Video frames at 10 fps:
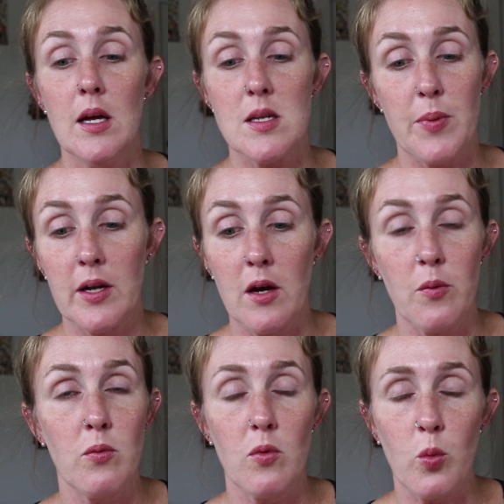depending
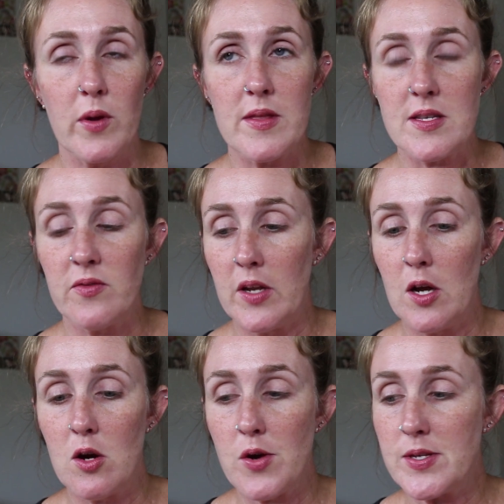on when this
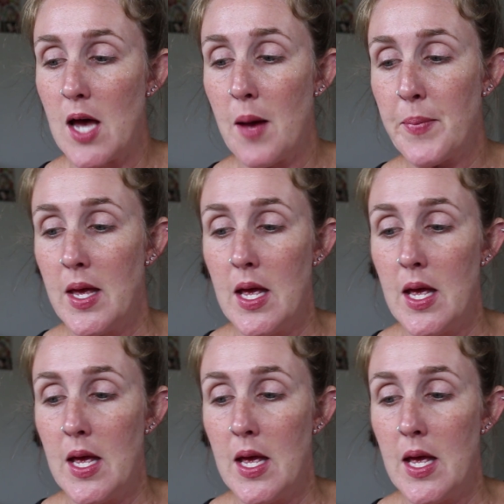video goes up.